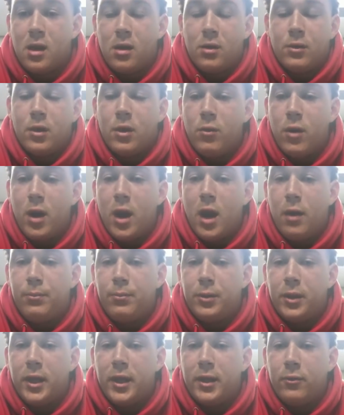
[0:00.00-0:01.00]
I don't know where I'll
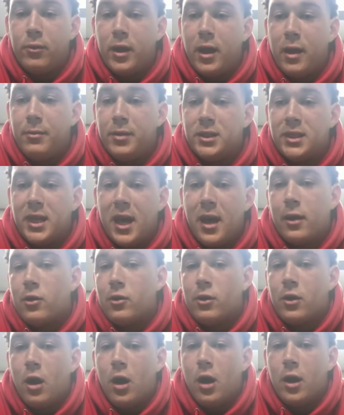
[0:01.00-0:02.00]
play, whether I be
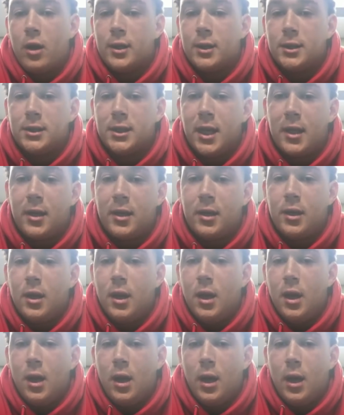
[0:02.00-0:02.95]
tackle, guard, or center,